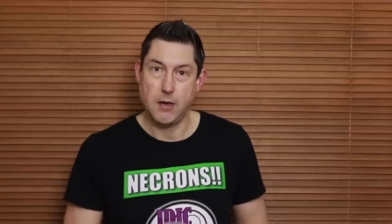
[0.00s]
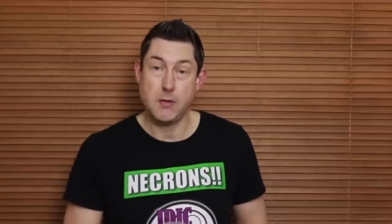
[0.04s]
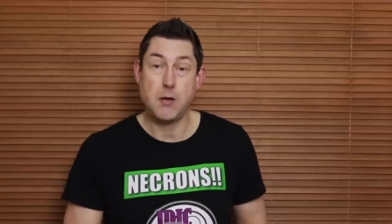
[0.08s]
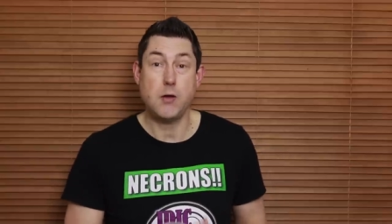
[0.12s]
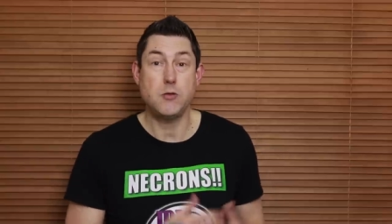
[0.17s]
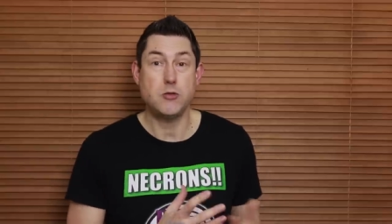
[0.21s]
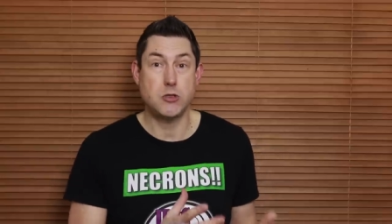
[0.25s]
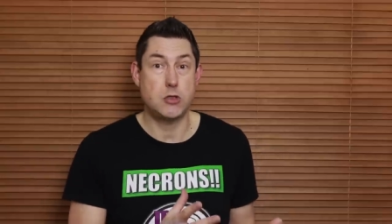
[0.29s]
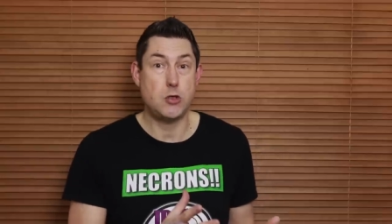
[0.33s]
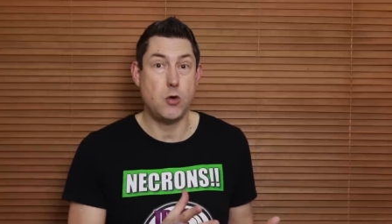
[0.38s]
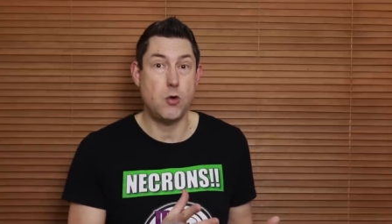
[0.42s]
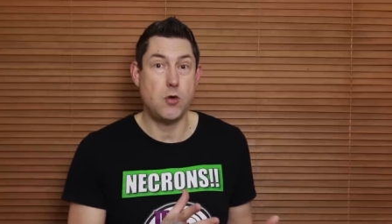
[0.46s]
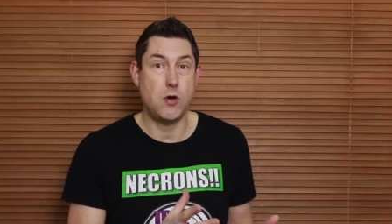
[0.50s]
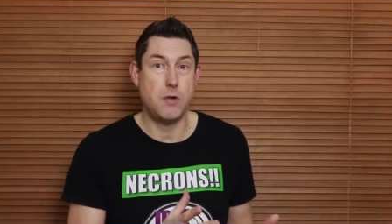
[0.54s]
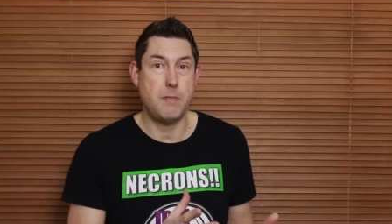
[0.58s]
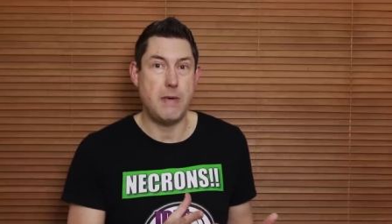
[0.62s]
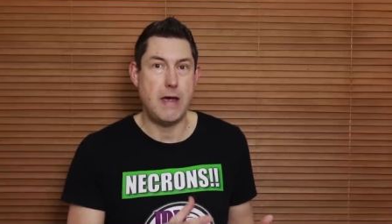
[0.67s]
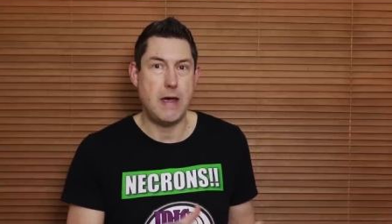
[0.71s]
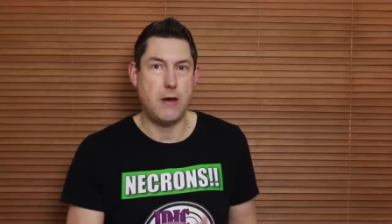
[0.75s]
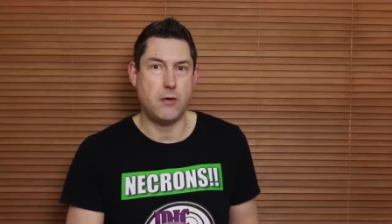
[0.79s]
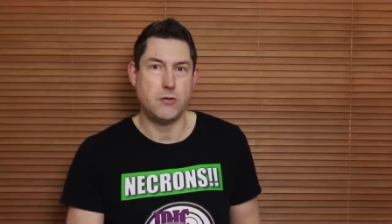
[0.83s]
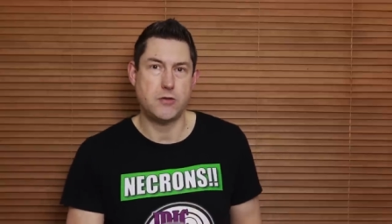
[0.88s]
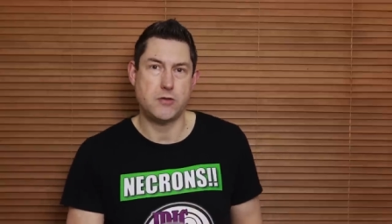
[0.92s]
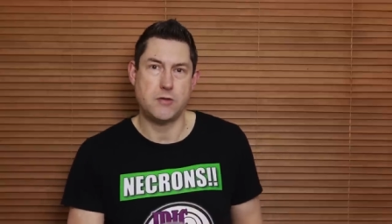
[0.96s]
I'm going to talk
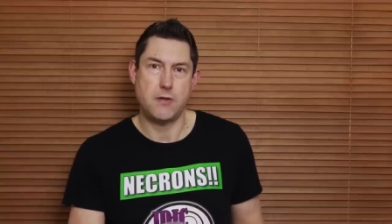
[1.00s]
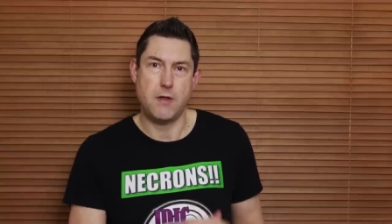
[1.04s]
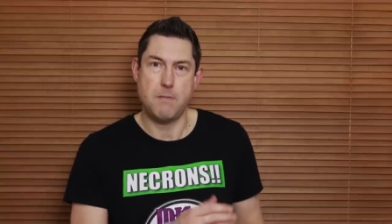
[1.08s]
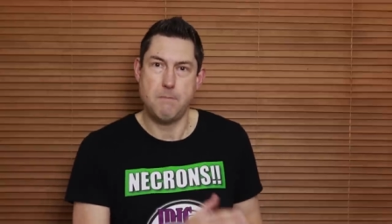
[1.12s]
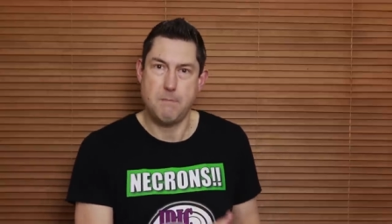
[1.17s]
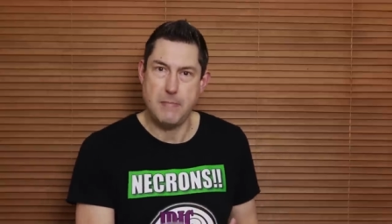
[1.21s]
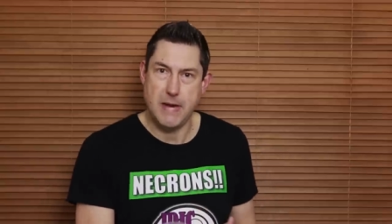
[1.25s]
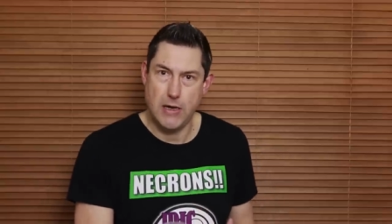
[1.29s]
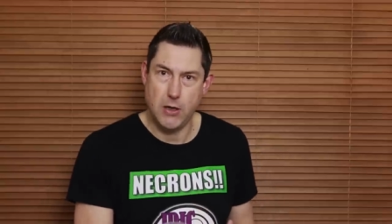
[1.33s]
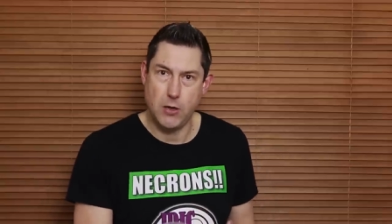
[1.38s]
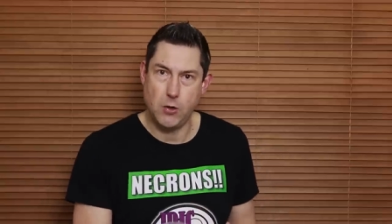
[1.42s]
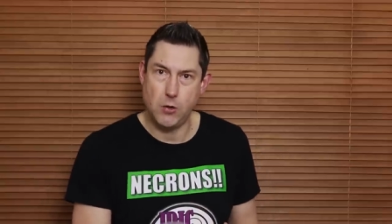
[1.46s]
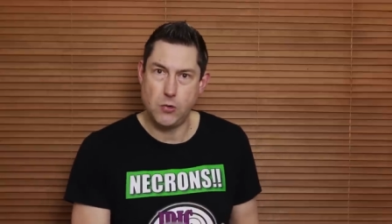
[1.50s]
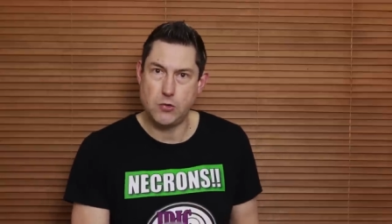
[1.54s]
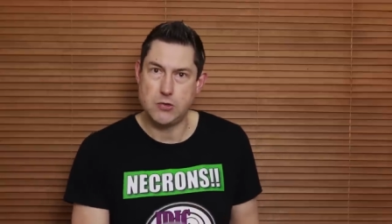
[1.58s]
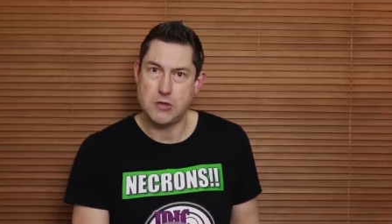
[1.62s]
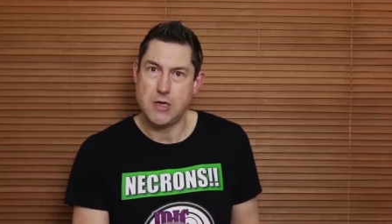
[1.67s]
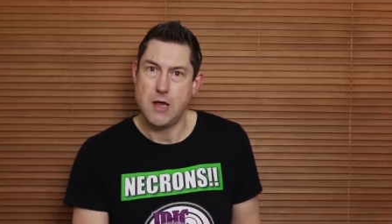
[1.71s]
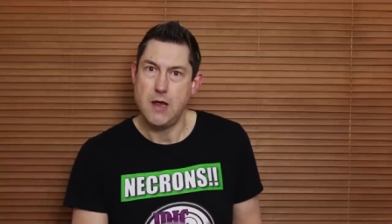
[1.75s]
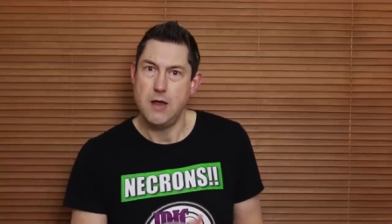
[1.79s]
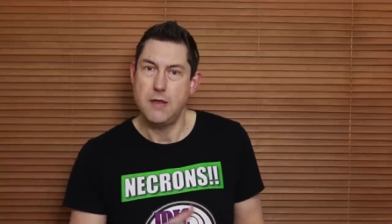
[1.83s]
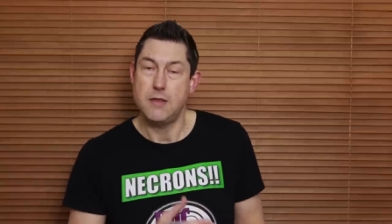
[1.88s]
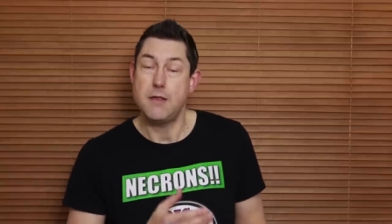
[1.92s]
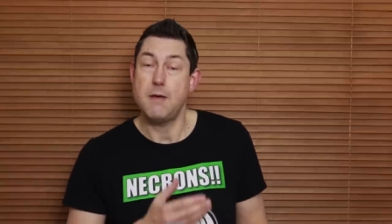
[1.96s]
about the
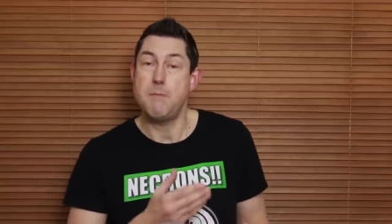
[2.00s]
build,